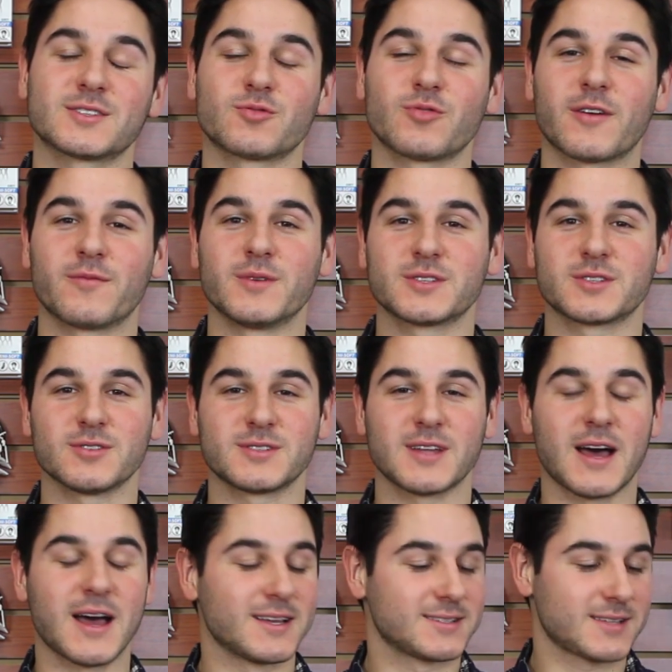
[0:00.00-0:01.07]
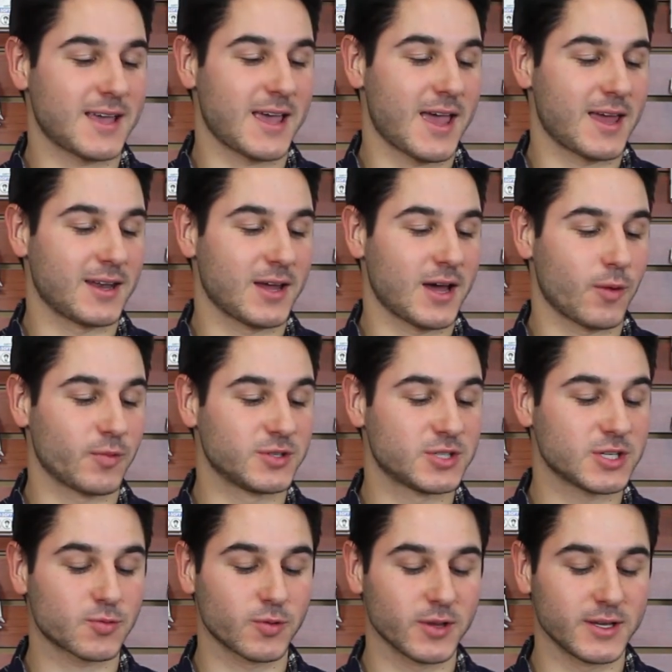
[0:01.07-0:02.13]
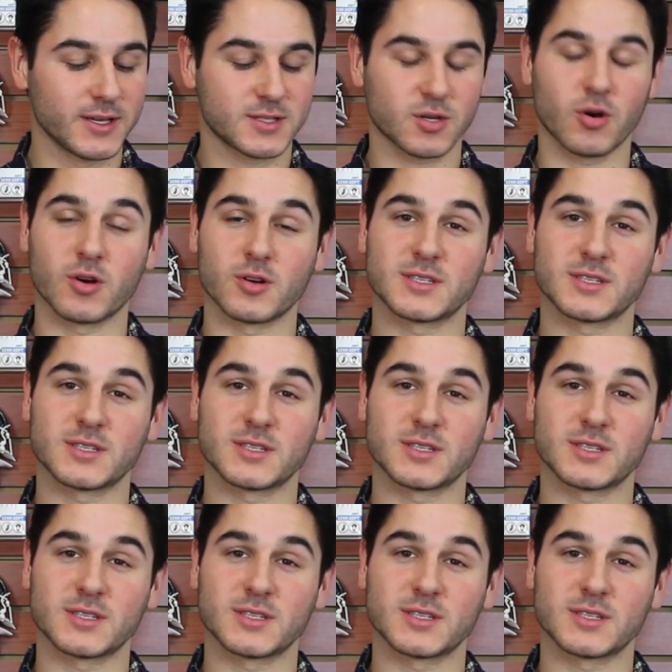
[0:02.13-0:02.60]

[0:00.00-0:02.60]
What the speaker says: Greg from East Coast Dyes, and we just released our